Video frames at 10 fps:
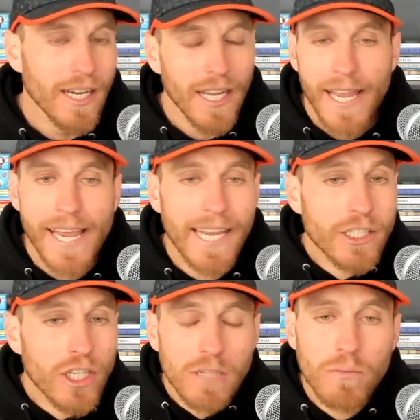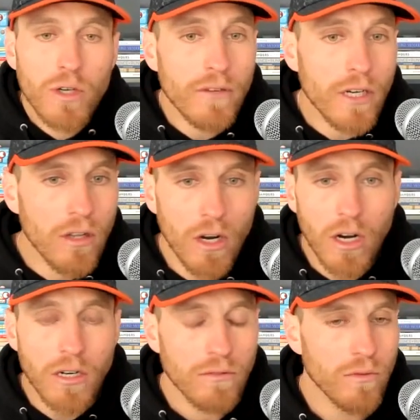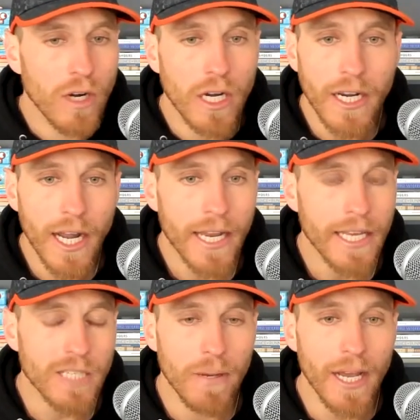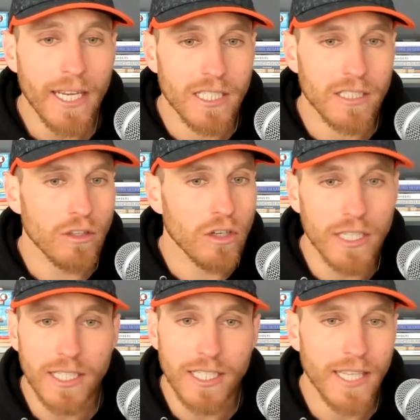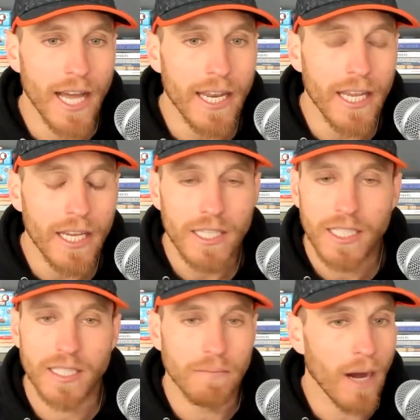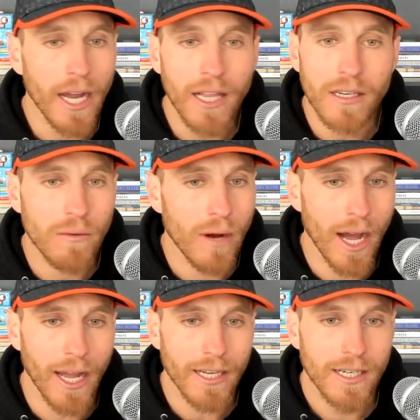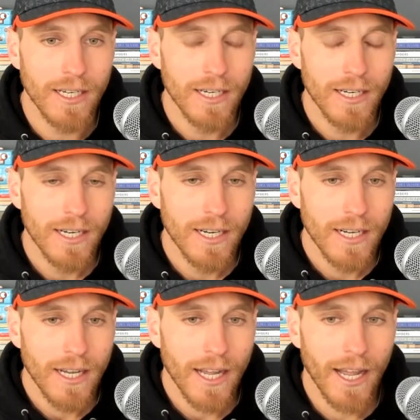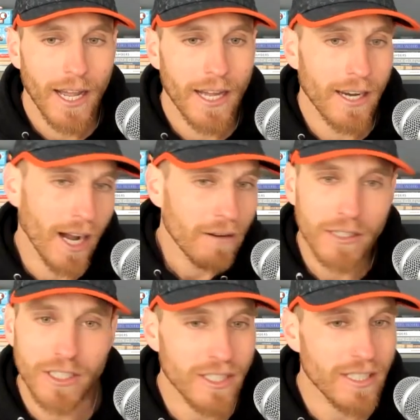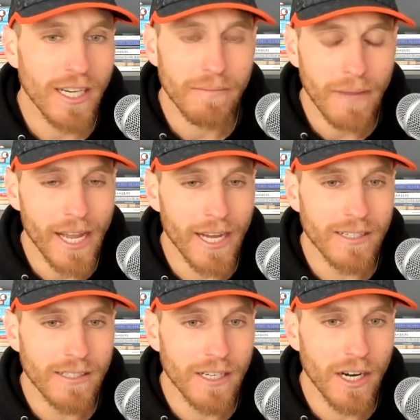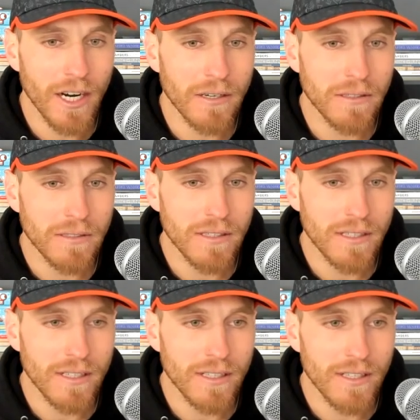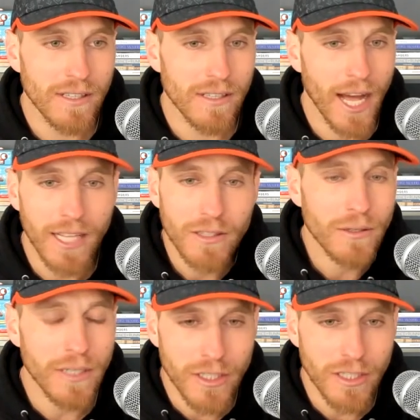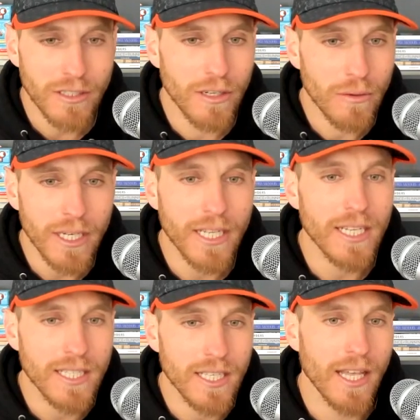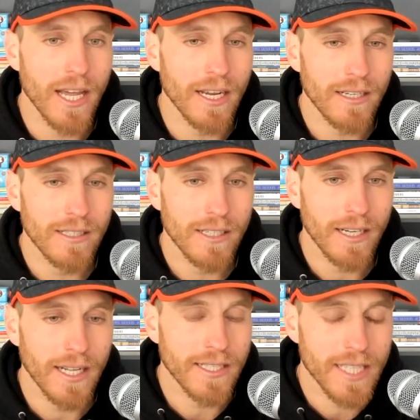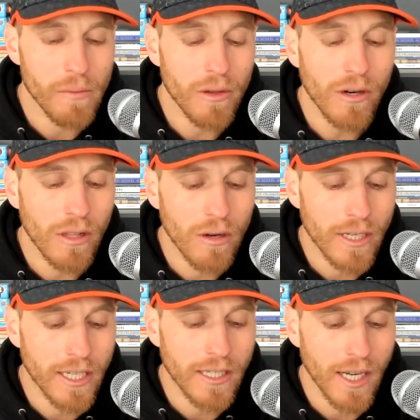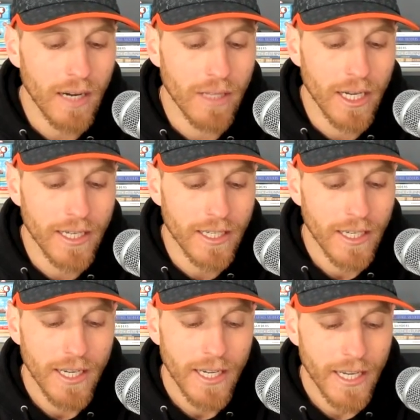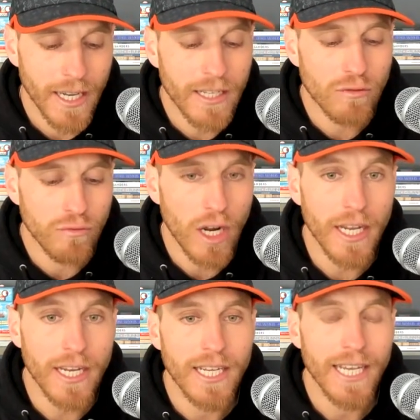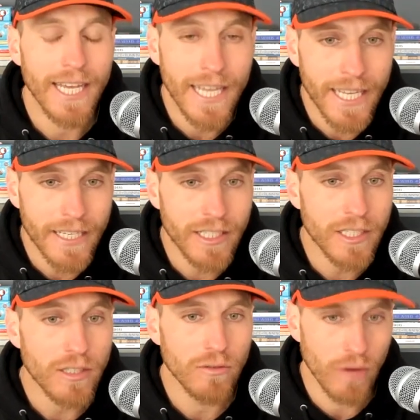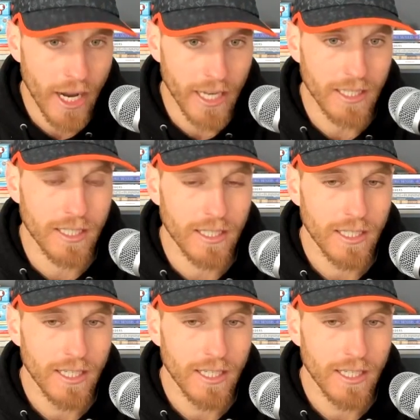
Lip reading: he's just moving along, running at his pace, looking steady, smiling away. And I was just like, man, you know, that dude is just doing his thing. And similar to Logan, I'm like, he is running his race.